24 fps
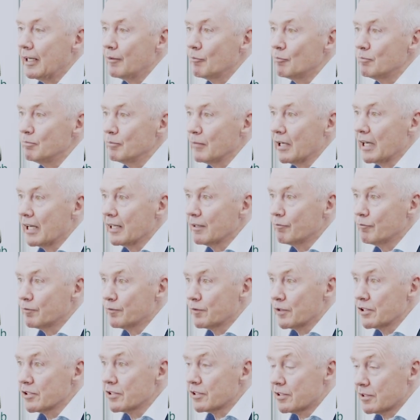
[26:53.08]
My
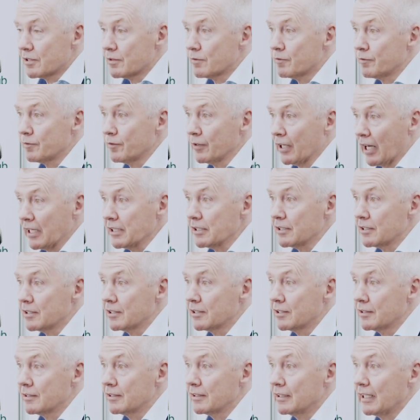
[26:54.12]
first
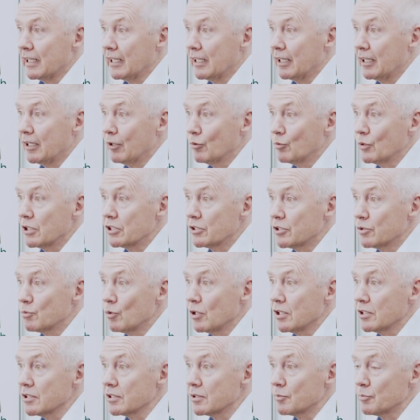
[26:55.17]
flight, which
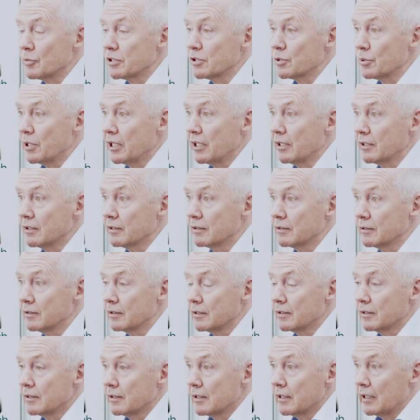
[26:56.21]
was between
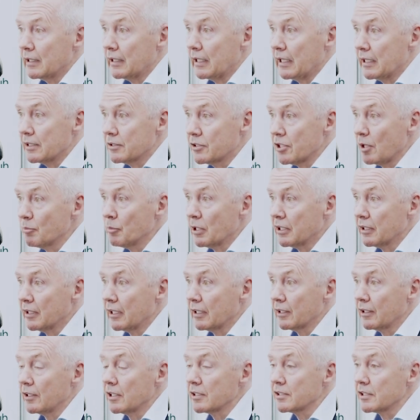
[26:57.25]
Dublin
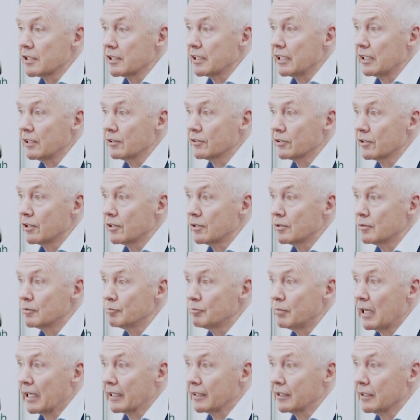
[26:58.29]
and London Heathrow
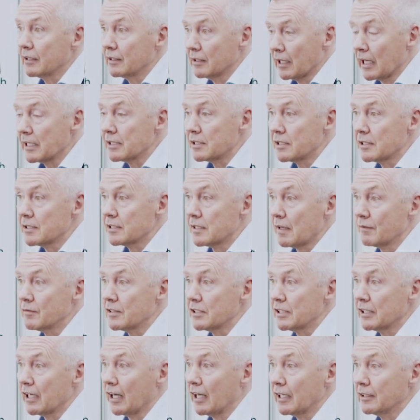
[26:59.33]
back in
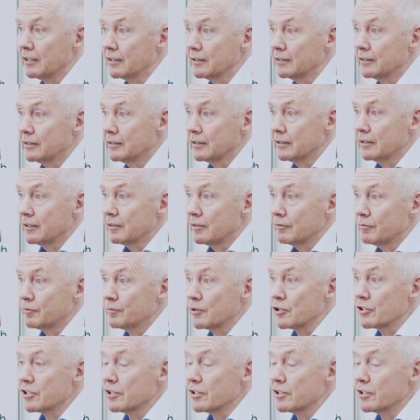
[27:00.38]
1979. 1st